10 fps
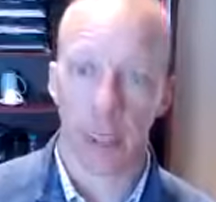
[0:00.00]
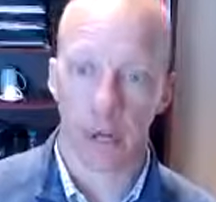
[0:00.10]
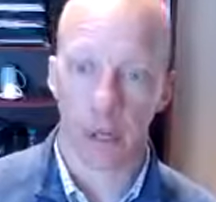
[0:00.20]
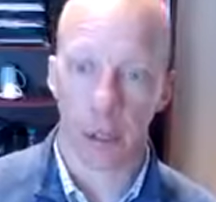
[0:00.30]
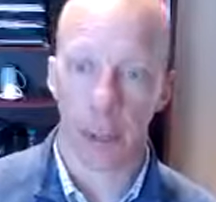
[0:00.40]

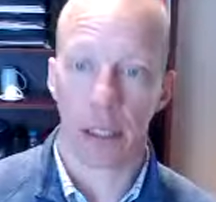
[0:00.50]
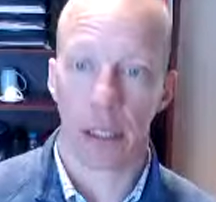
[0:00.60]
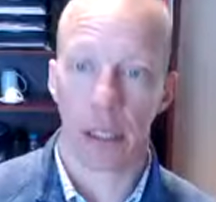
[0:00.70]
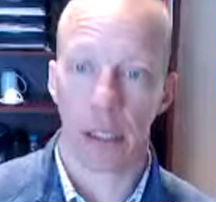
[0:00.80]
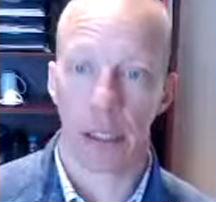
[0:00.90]
That is
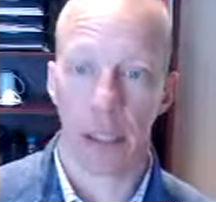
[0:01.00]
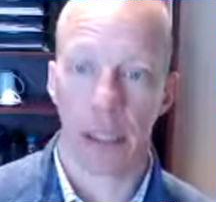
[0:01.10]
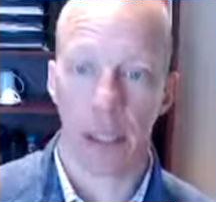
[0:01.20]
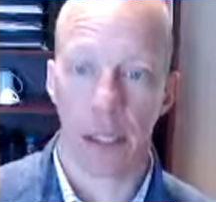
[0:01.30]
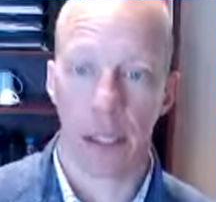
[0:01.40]

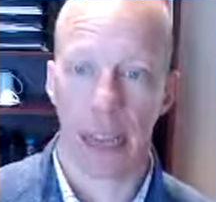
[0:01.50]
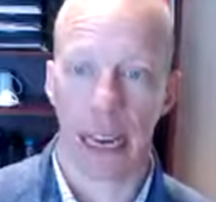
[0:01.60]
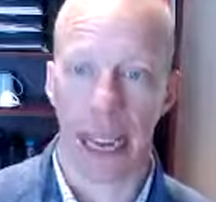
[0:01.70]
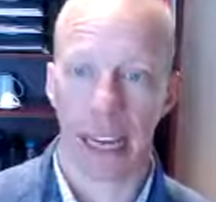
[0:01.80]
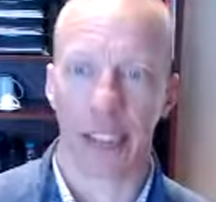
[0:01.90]
really
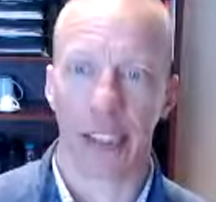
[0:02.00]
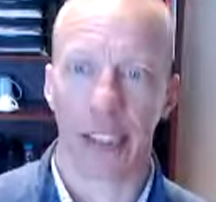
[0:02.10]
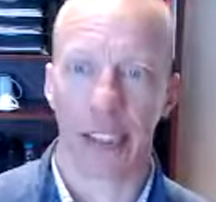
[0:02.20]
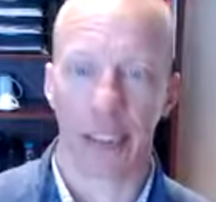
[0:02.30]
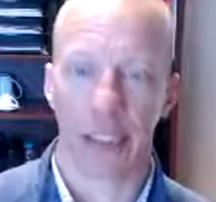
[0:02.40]
good. I
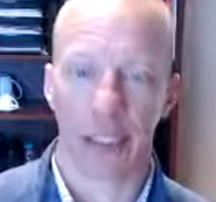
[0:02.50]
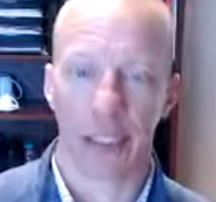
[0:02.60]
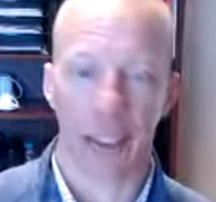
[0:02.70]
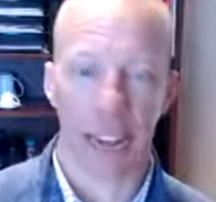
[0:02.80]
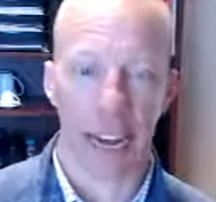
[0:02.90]
actually
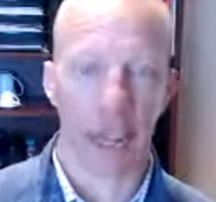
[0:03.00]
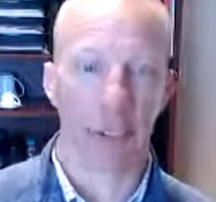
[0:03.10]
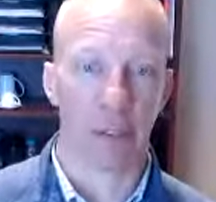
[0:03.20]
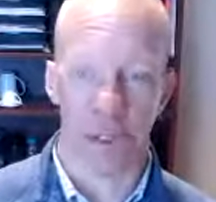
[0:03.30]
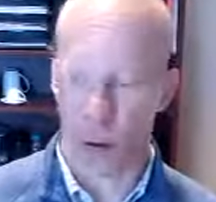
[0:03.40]

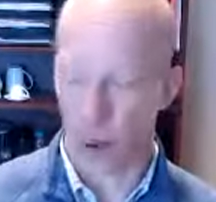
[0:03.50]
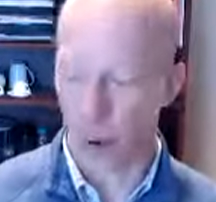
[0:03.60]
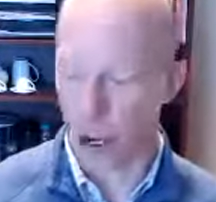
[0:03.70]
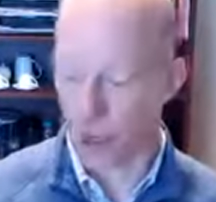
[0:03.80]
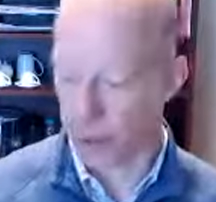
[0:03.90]
detect the
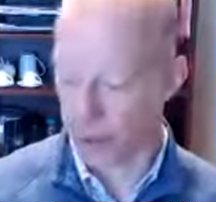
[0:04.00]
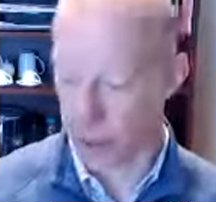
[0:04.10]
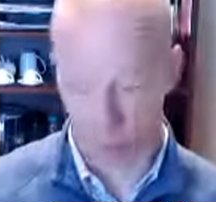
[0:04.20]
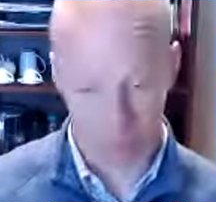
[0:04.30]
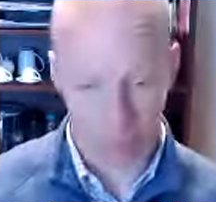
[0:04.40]
flowery
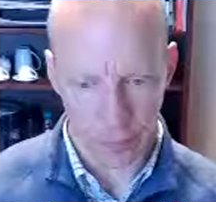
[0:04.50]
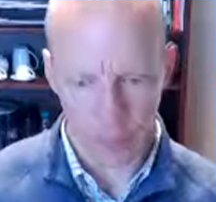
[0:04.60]
notes,